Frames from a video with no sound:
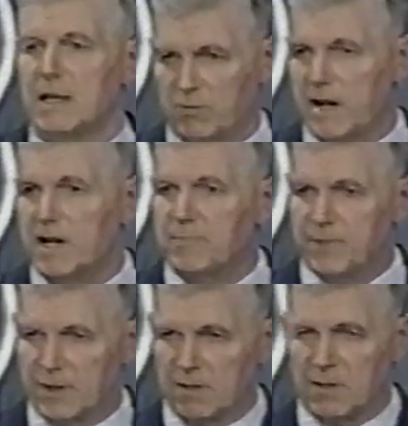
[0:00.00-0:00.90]
It was right
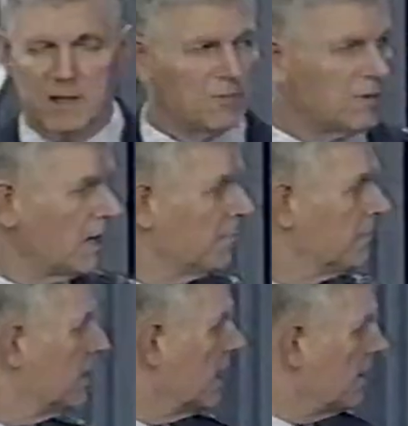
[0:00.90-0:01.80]
up there. It was, I
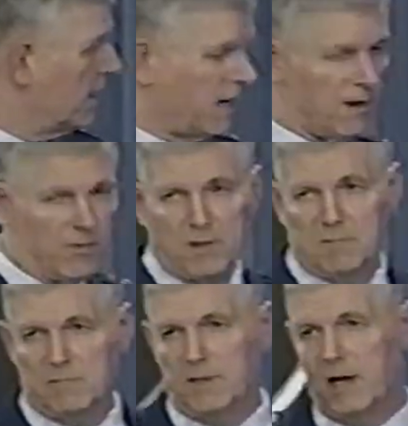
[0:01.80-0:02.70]
had it on
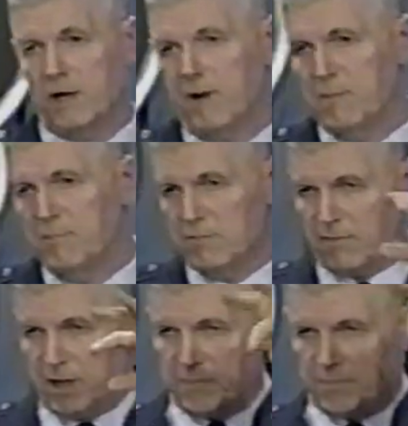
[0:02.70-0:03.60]
the diagram, but it
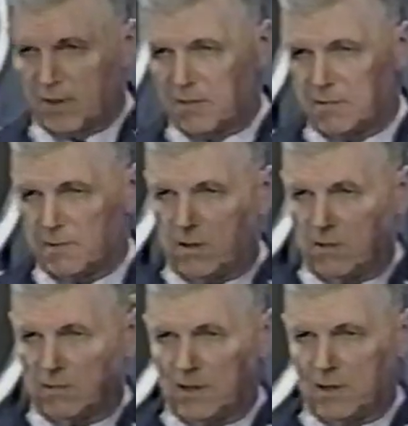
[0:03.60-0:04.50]
was right up there
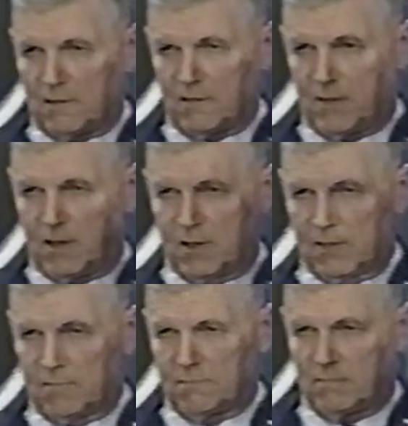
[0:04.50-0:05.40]
along
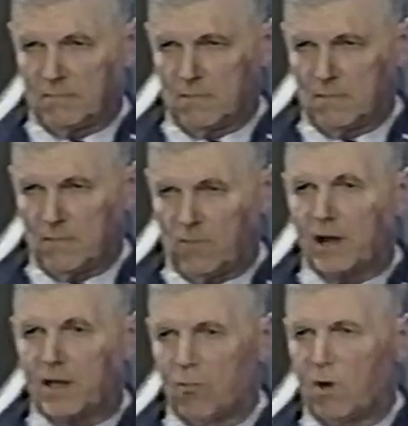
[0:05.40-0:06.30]
the
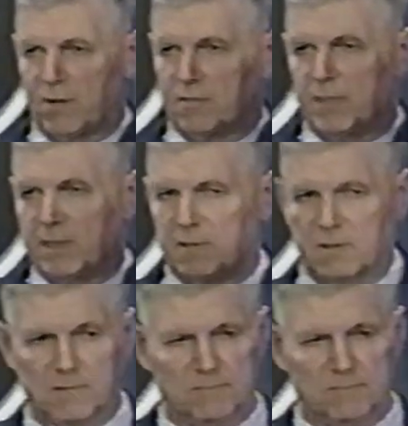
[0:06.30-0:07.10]
Rocky Waters, basically.